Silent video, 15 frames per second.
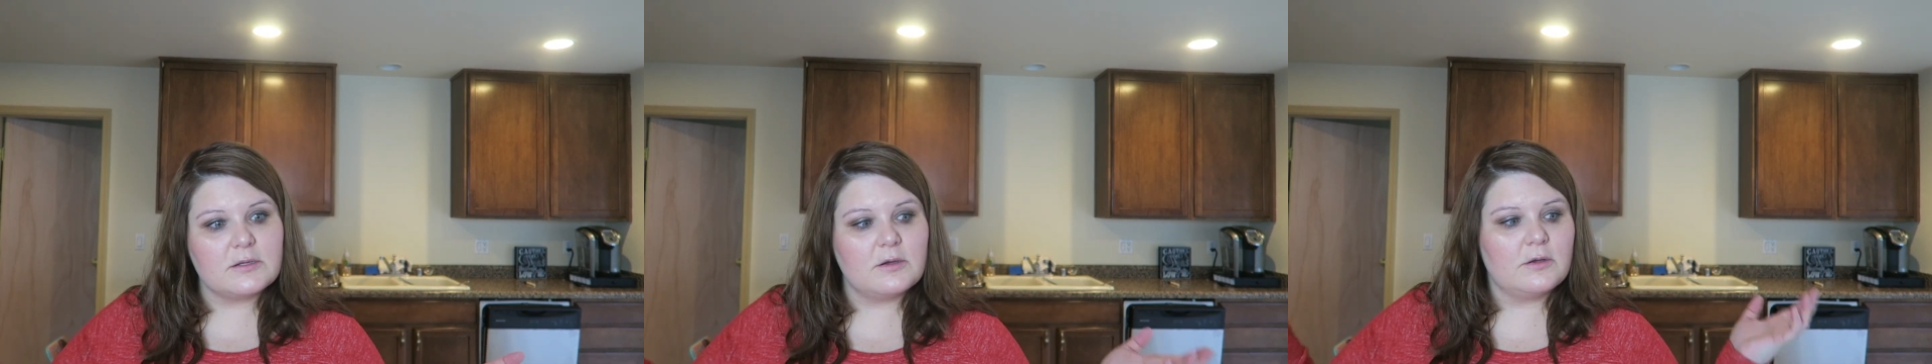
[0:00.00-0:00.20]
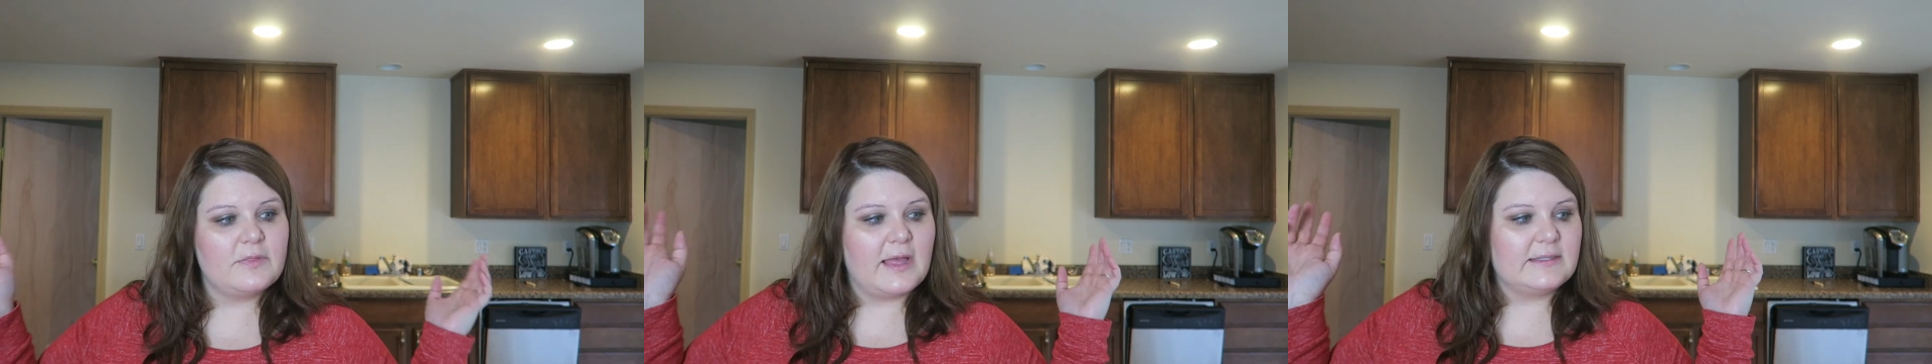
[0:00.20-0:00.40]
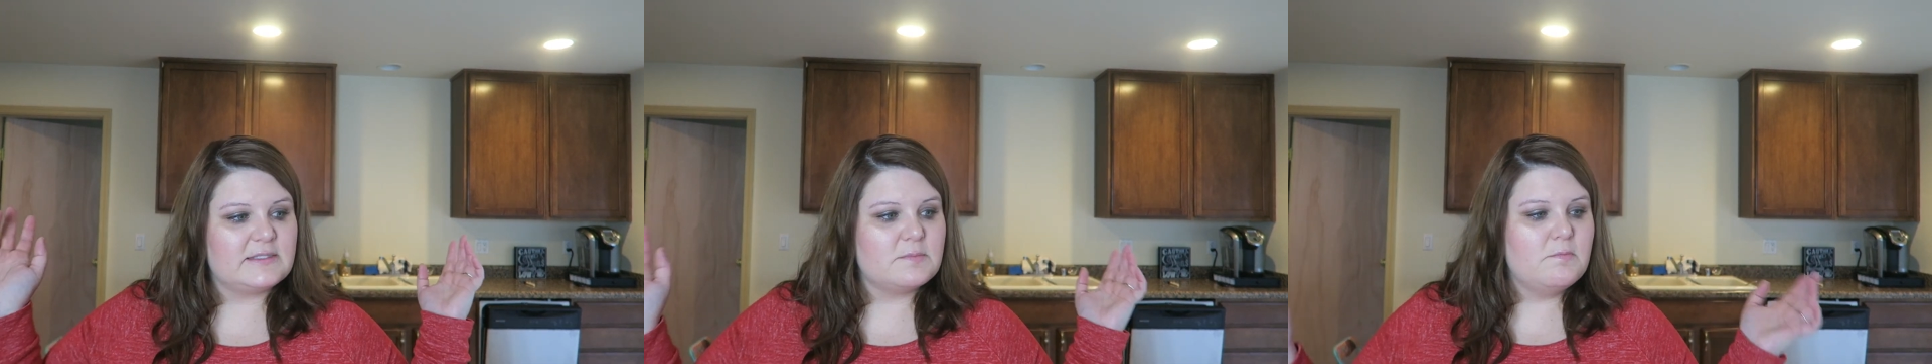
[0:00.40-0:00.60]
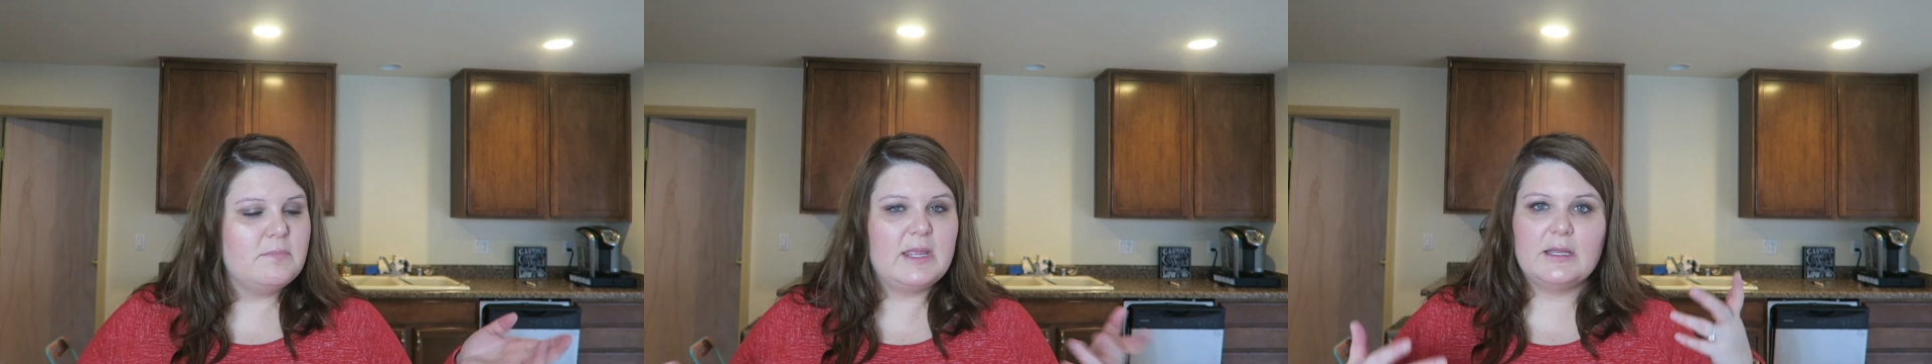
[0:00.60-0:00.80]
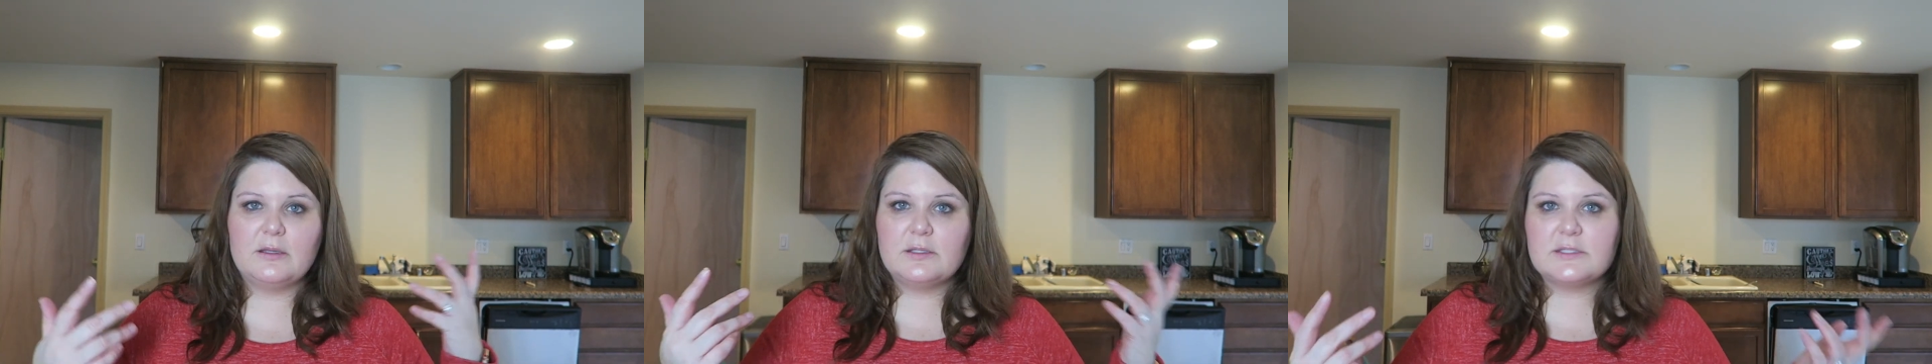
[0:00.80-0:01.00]
So that's
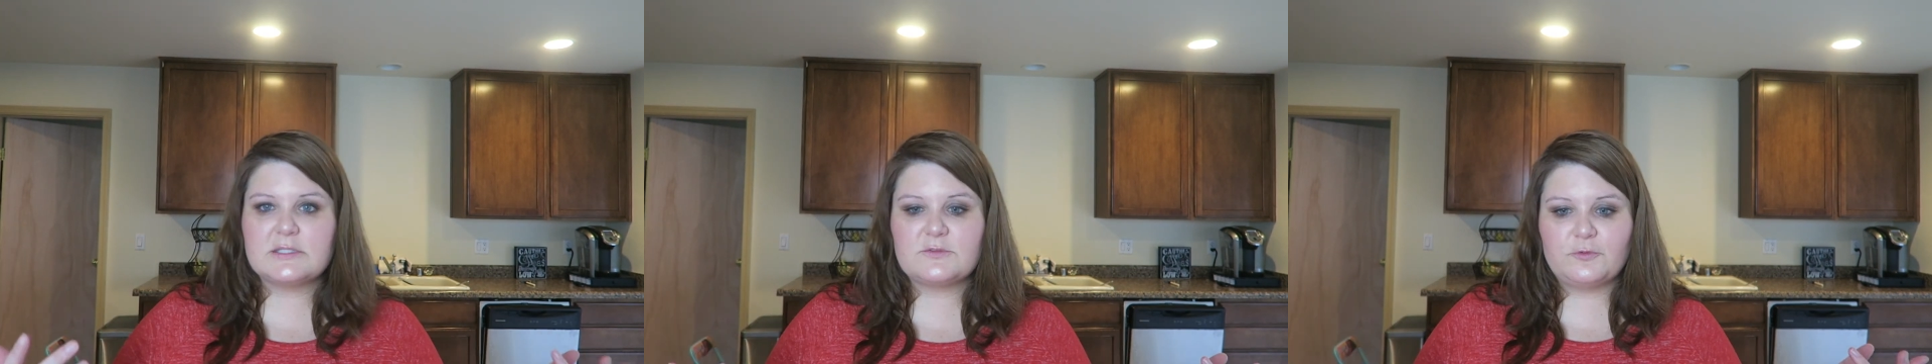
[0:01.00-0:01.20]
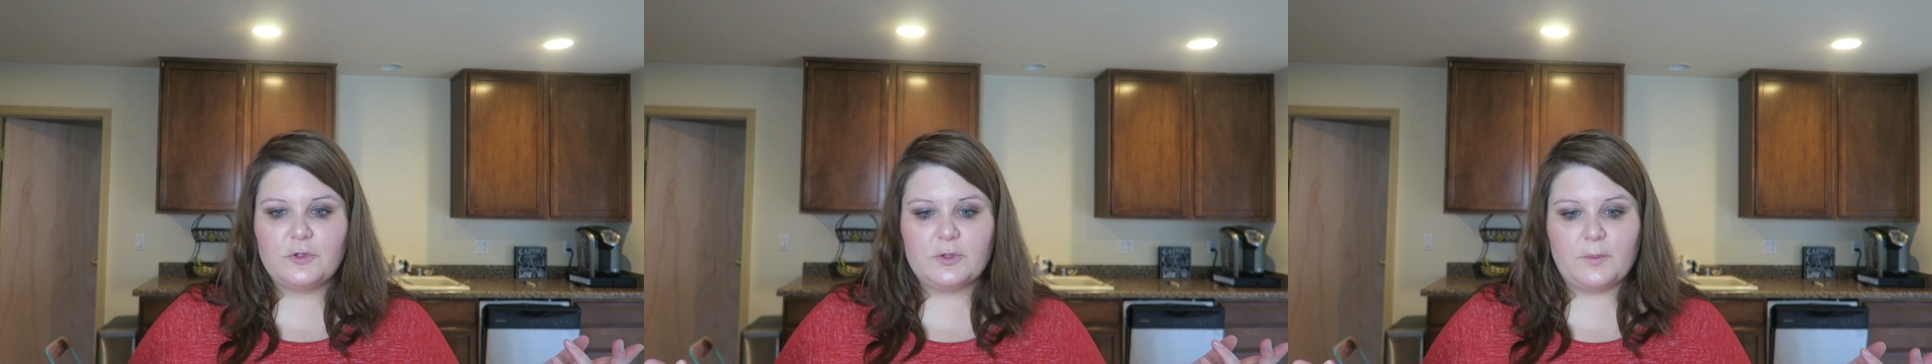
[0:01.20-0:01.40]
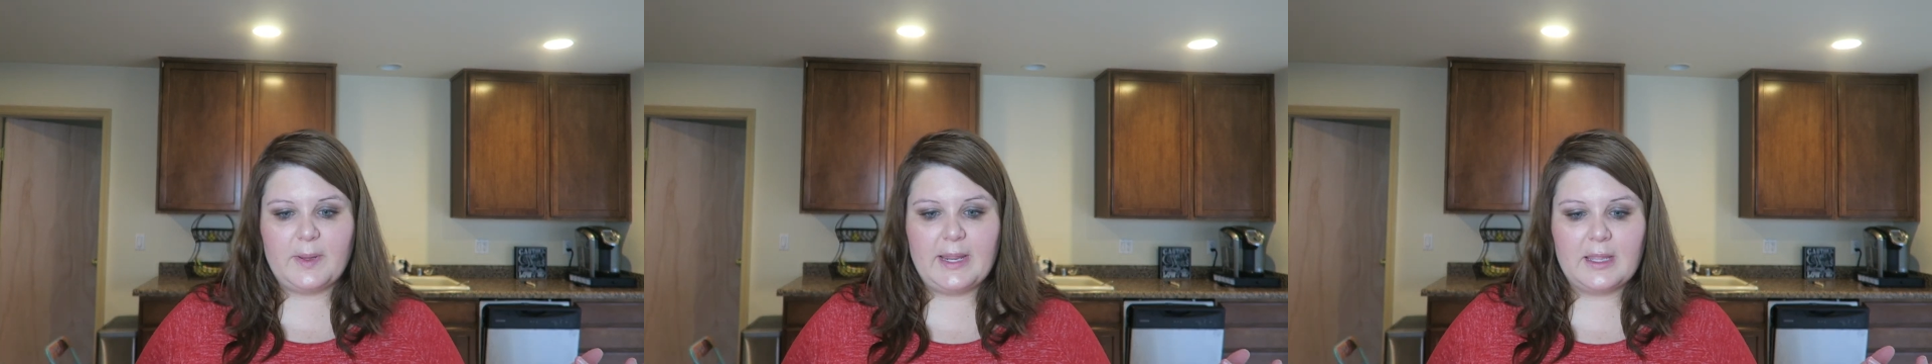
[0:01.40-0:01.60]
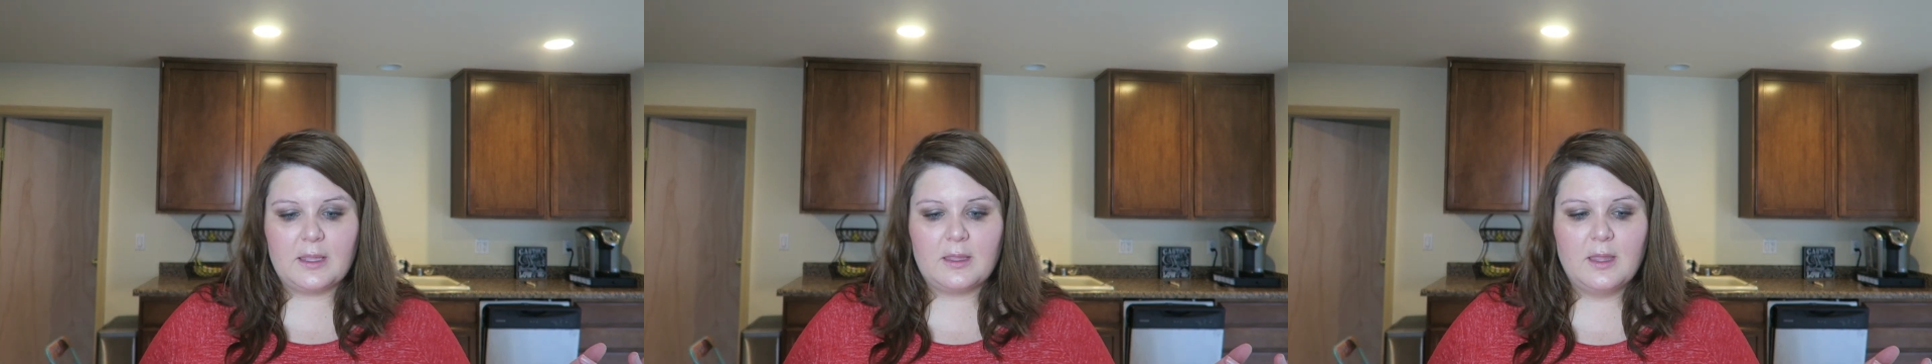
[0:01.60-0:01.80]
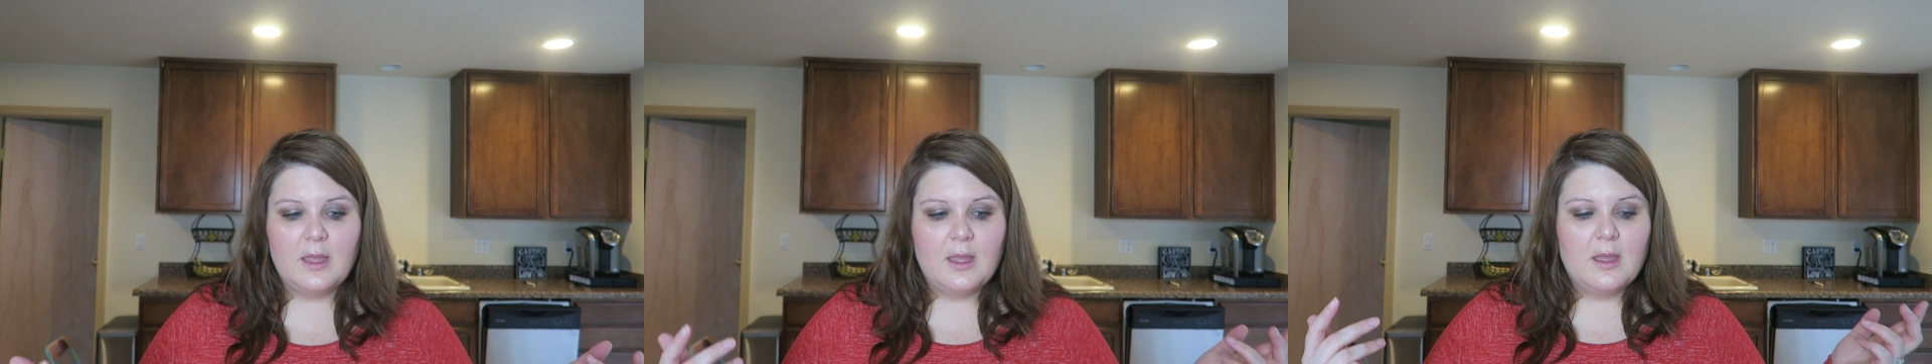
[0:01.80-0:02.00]
meals for the
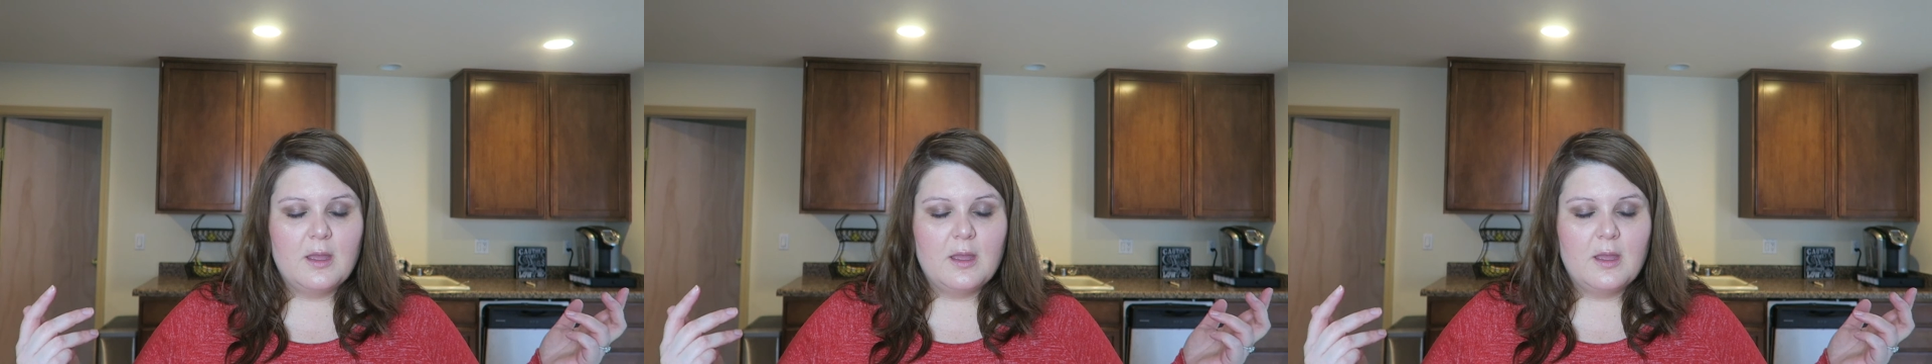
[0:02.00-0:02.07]
week,